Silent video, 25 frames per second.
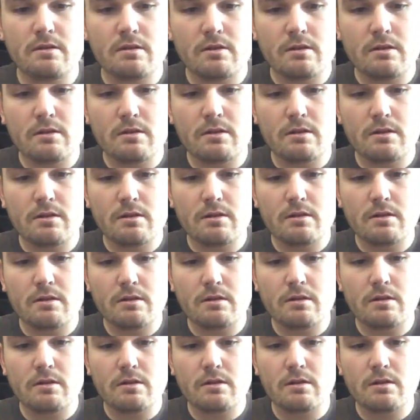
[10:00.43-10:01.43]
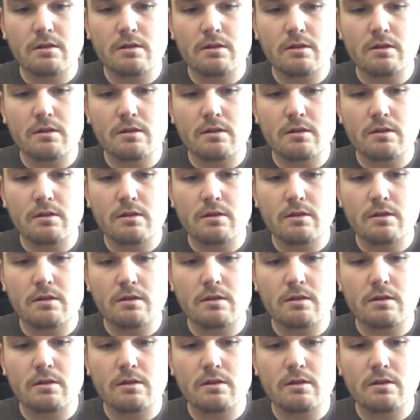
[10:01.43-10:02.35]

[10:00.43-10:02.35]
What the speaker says: Nothing is said.